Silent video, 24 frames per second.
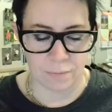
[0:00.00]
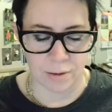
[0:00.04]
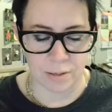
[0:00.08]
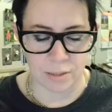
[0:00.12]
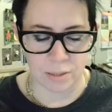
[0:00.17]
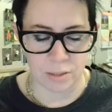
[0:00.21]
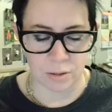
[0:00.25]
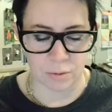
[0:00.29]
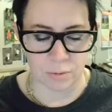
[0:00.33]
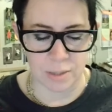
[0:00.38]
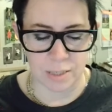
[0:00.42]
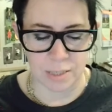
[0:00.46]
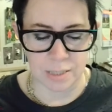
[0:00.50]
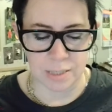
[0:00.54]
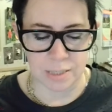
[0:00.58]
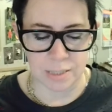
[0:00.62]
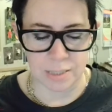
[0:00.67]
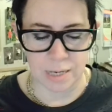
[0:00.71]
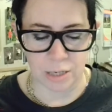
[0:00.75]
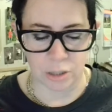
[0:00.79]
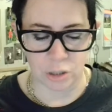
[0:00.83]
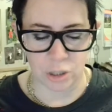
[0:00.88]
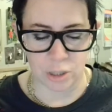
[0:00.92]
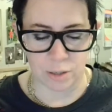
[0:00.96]
And so this
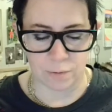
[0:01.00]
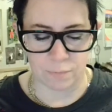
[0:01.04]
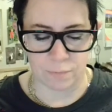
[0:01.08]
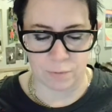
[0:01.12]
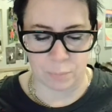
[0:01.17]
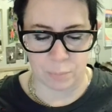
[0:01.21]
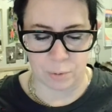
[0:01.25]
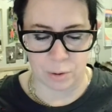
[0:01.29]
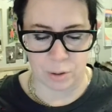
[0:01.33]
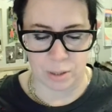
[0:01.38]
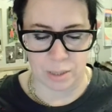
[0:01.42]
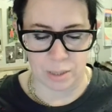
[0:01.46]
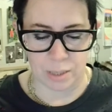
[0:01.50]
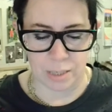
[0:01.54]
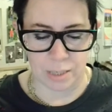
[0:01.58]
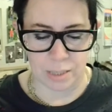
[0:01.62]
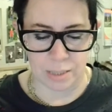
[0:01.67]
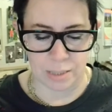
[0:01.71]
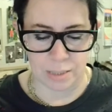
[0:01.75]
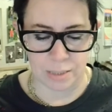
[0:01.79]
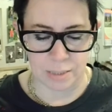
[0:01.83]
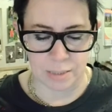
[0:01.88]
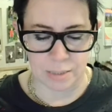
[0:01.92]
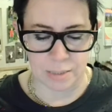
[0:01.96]
section of the book
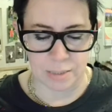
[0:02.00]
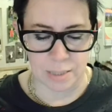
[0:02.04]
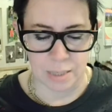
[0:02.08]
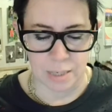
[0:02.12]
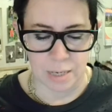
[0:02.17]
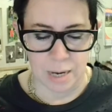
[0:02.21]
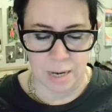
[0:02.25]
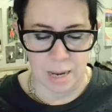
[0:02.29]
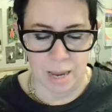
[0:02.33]
is